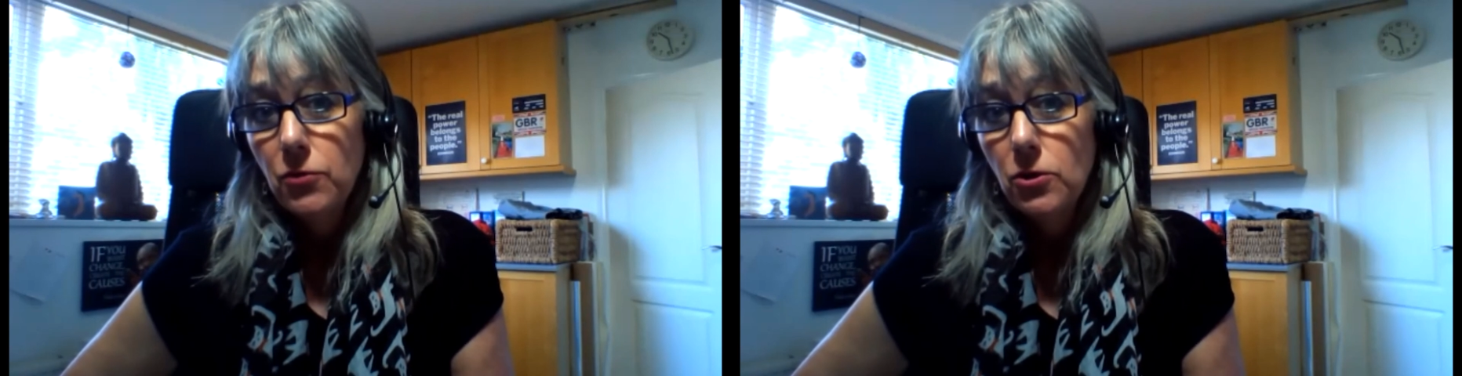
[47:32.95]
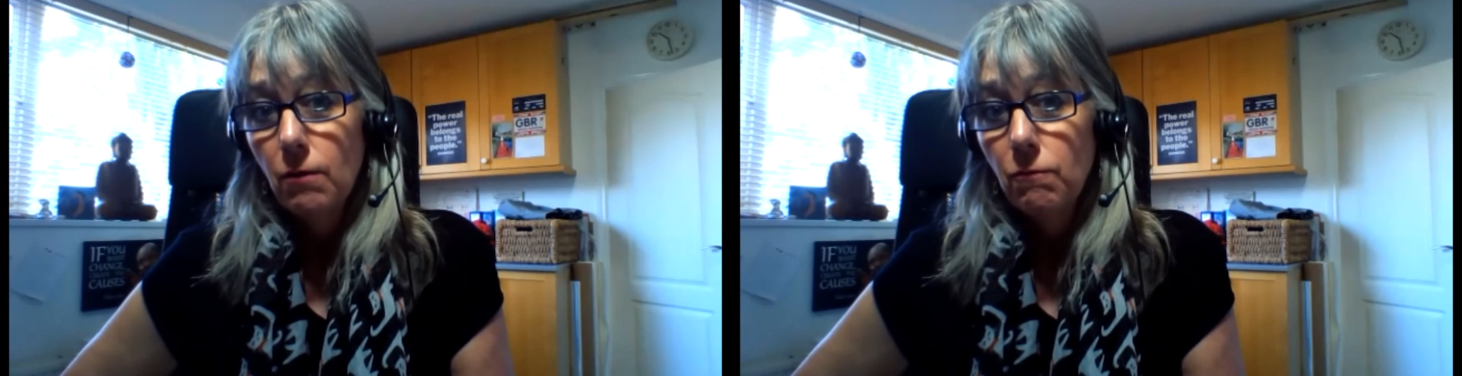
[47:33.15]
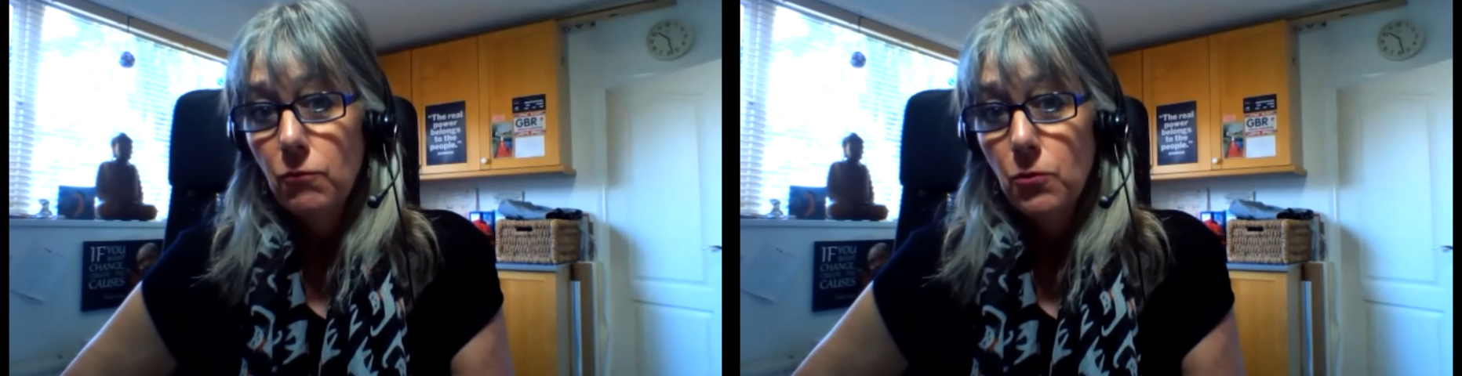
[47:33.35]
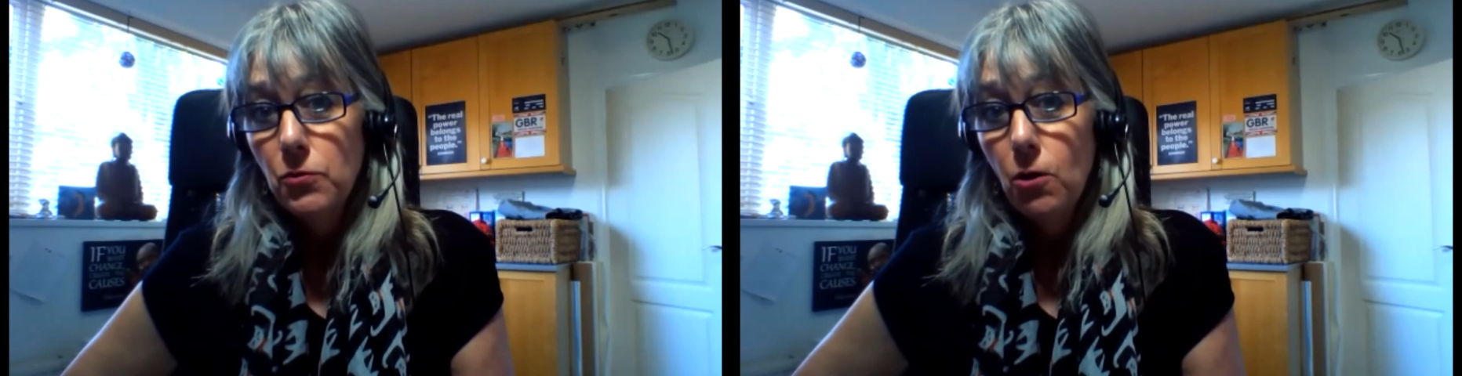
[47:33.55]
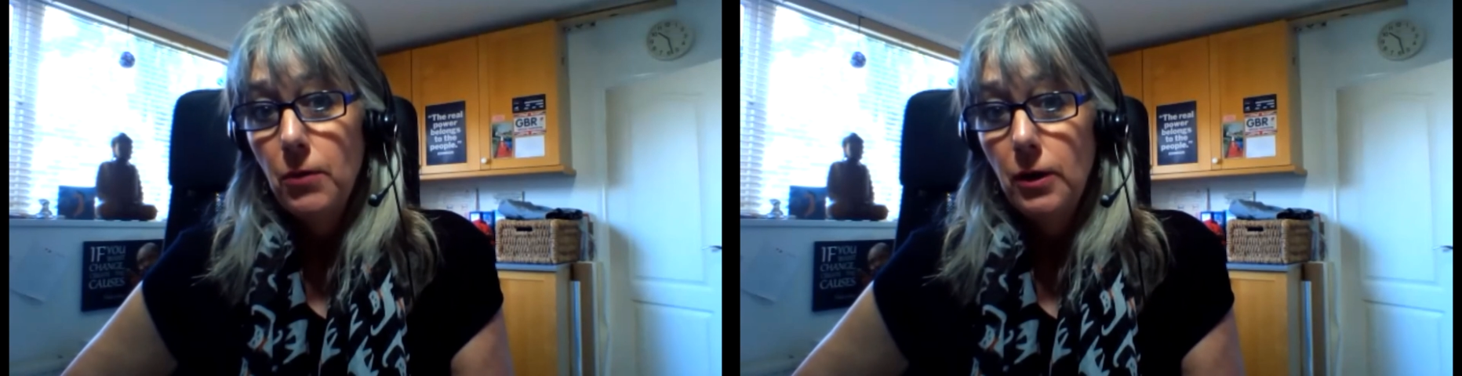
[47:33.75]
jump through
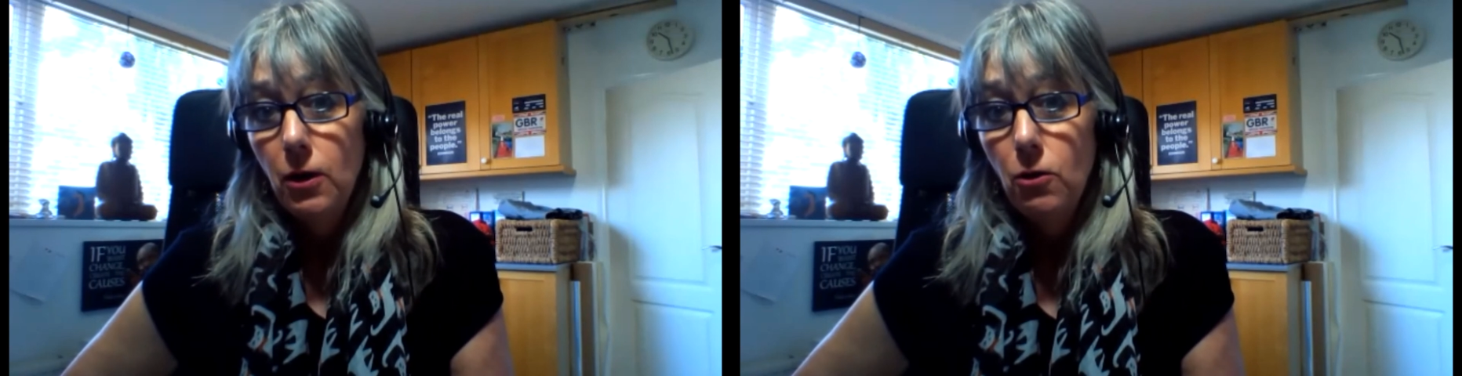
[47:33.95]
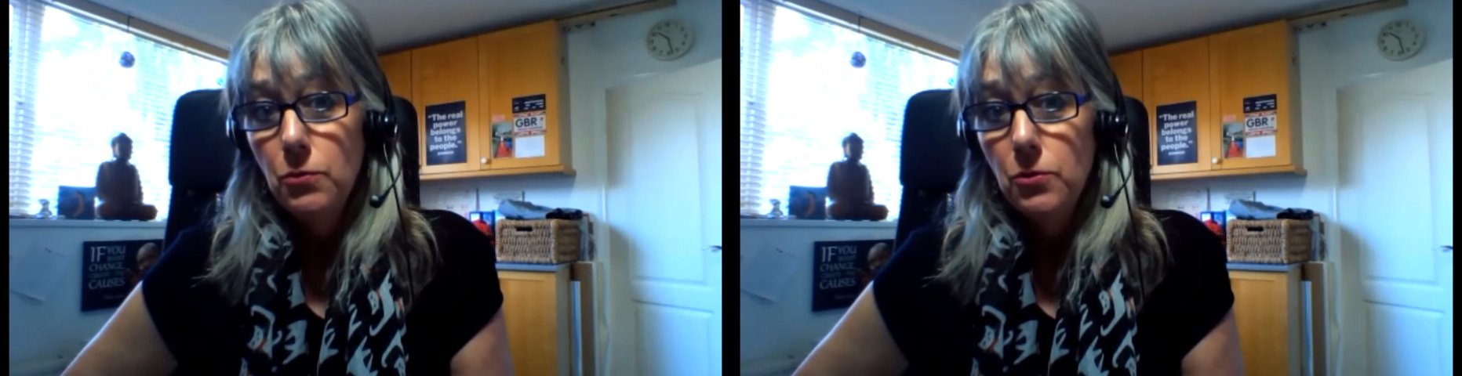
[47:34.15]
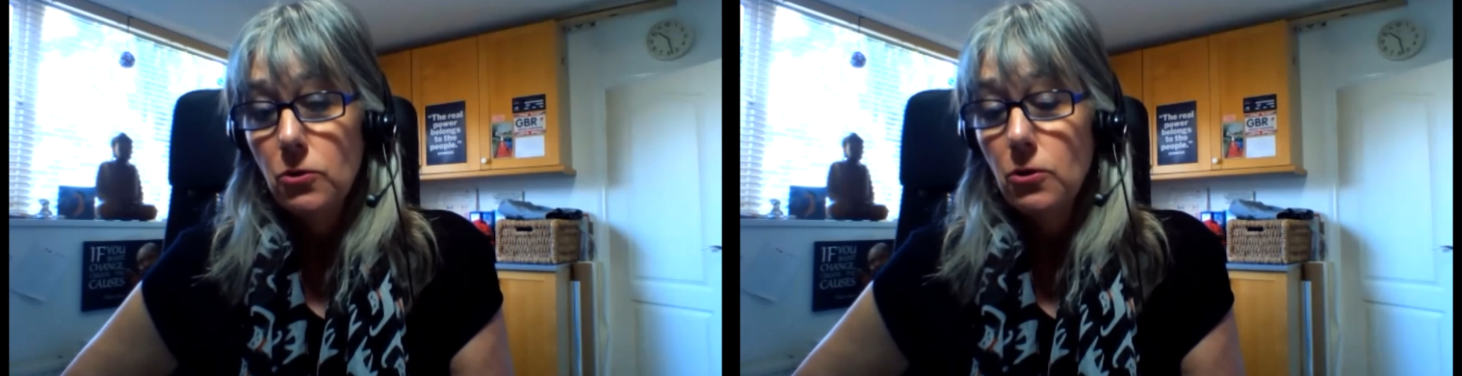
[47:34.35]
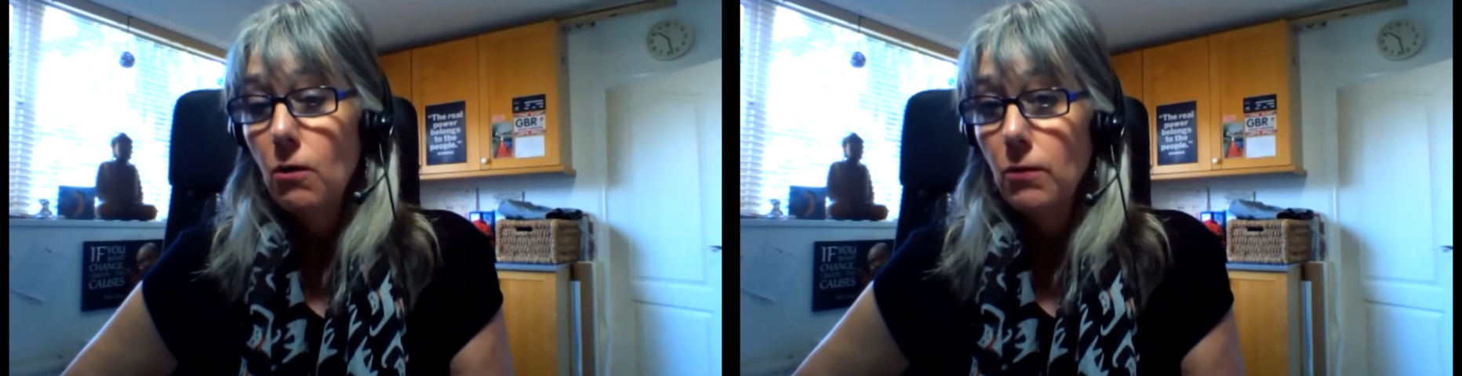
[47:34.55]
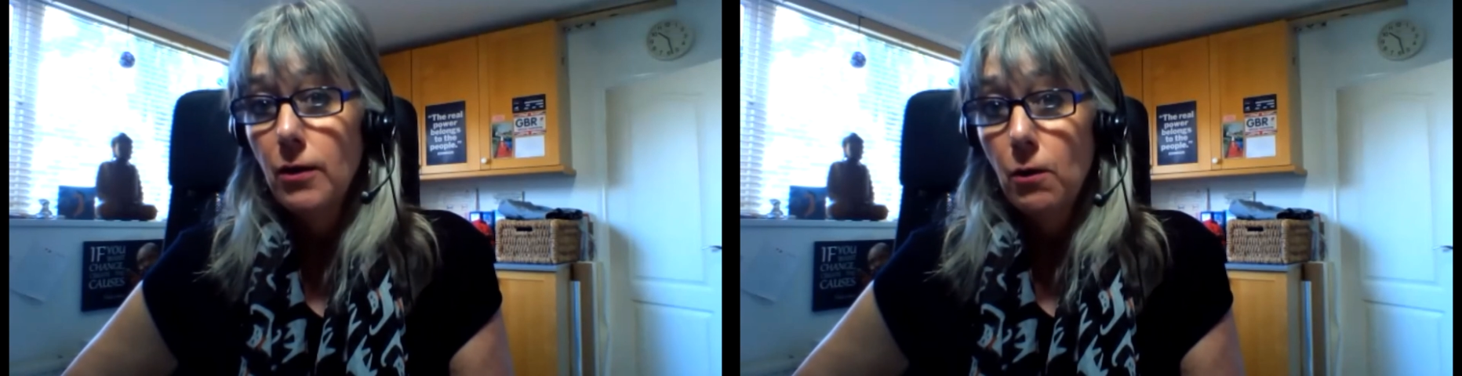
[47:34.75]
so many hoops to show
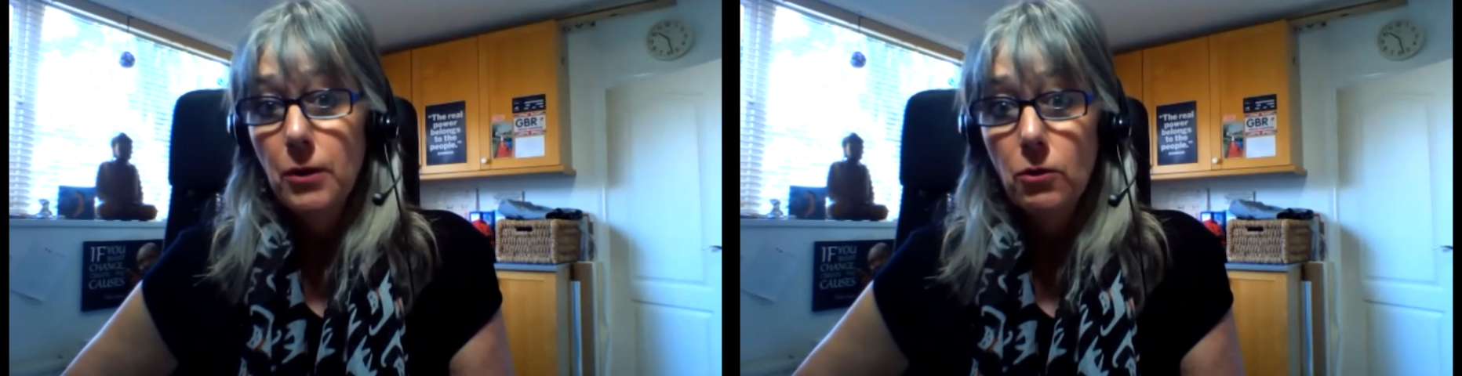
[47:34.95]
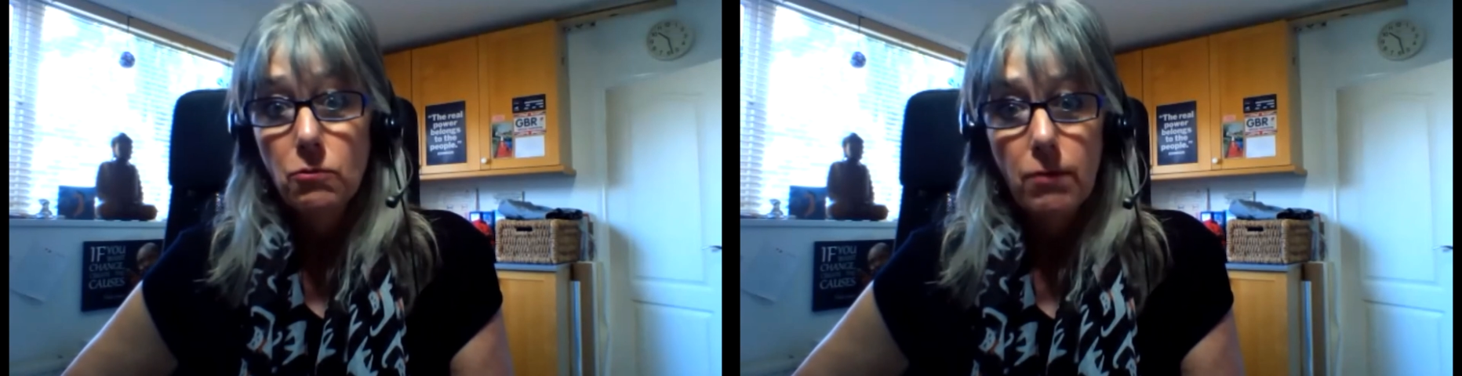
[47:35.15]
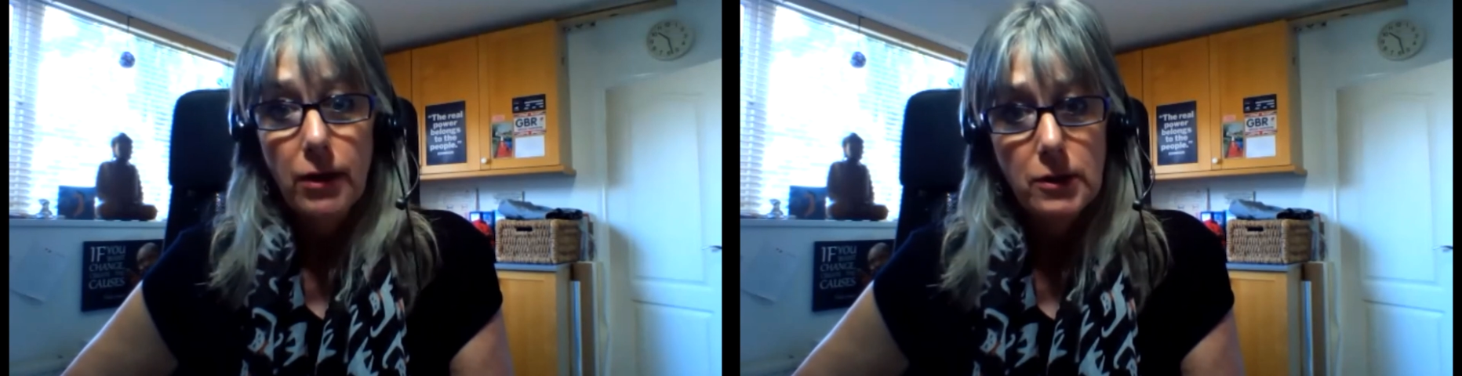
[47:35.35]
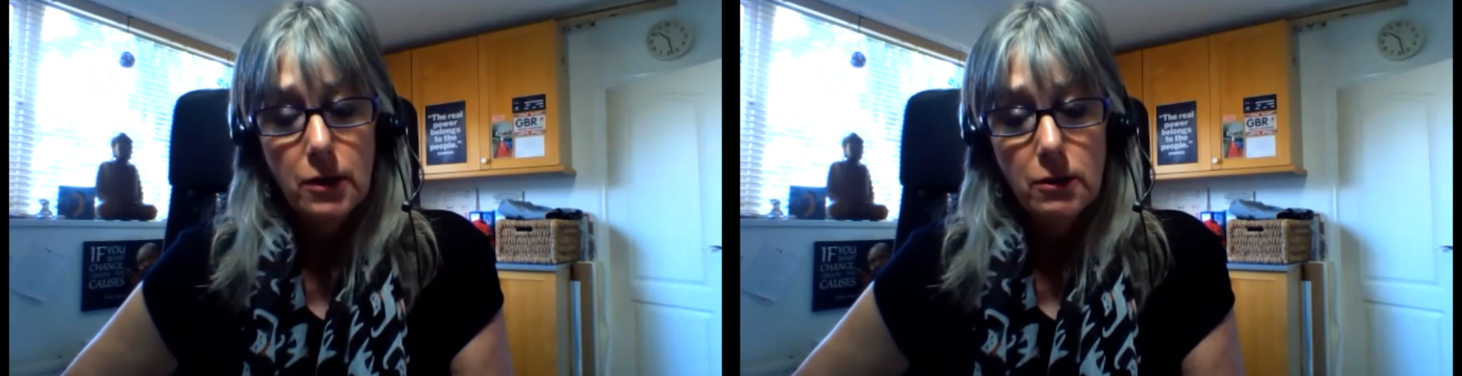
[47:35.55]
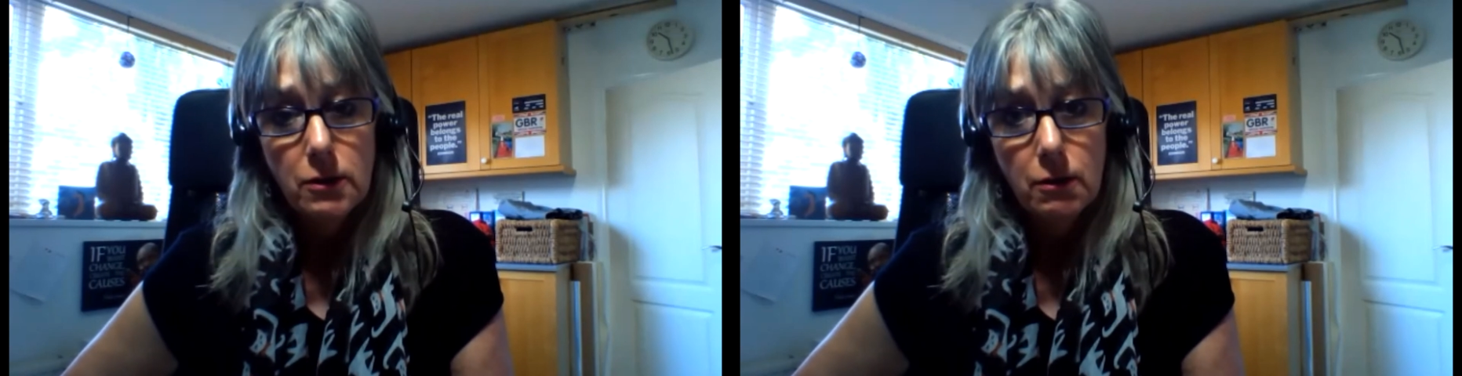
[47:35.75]
that they'll be good
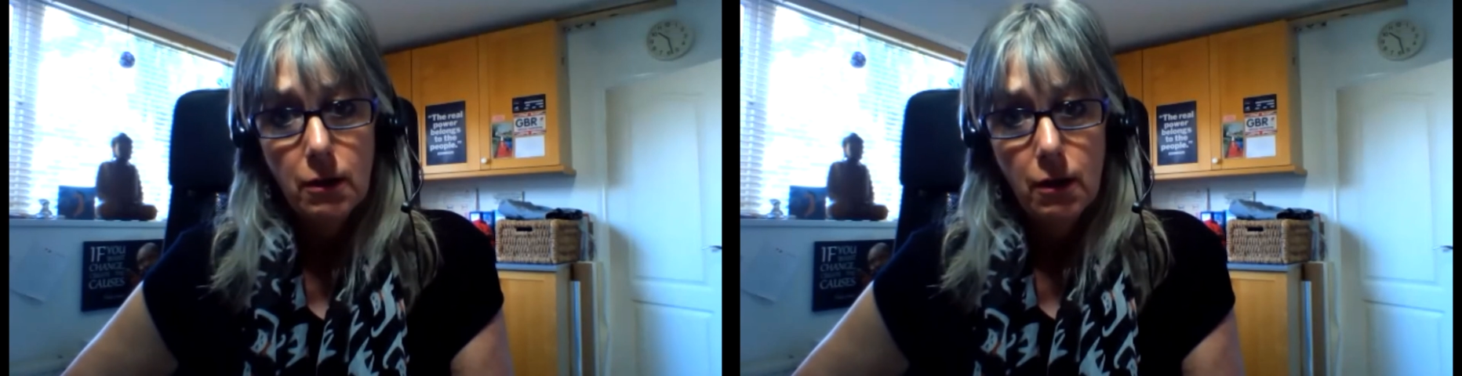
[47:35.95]
renters